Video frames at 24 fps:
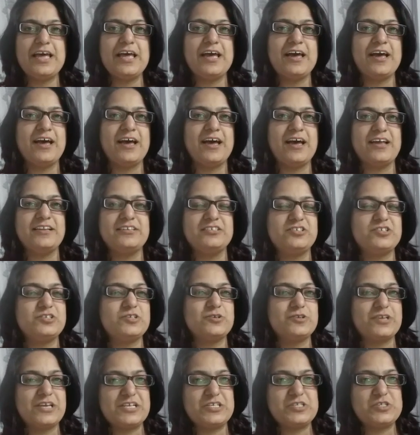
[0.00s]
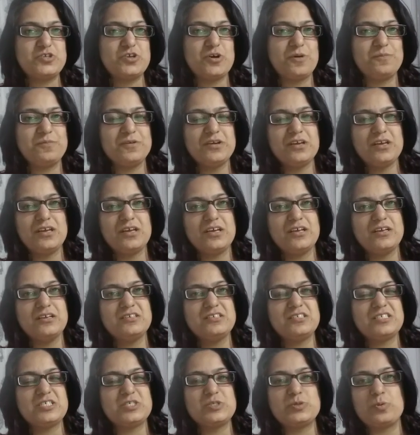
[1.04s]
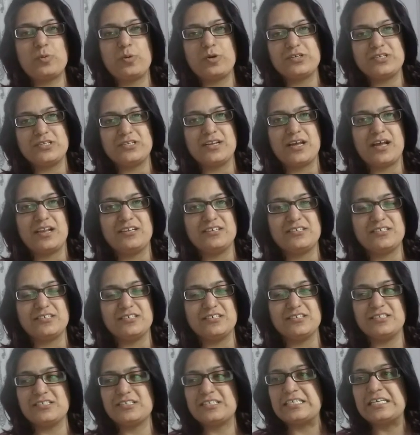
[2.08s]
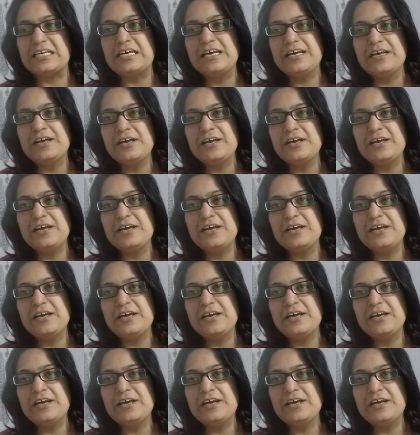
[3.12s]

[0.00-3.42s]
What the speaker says: and today's topic is SWOT analysis.